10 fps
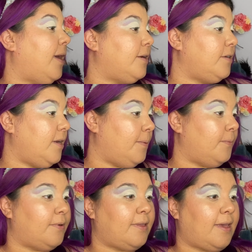actually,
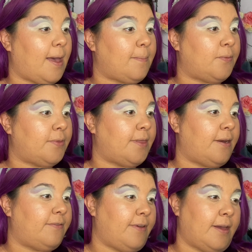I'm really happy with
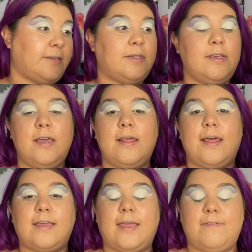that effect.
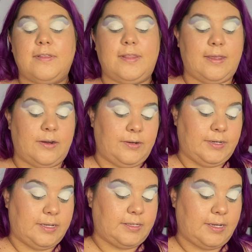That gave it that
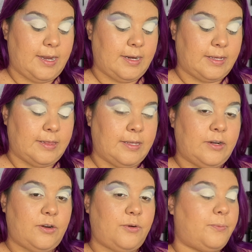iridescent kind of
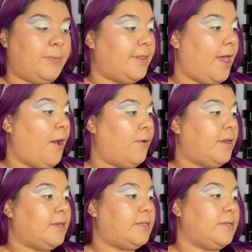glitter without
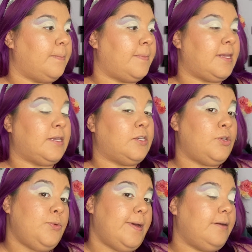it being
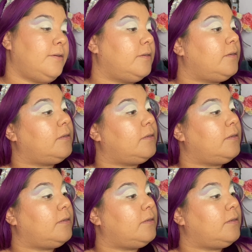too much.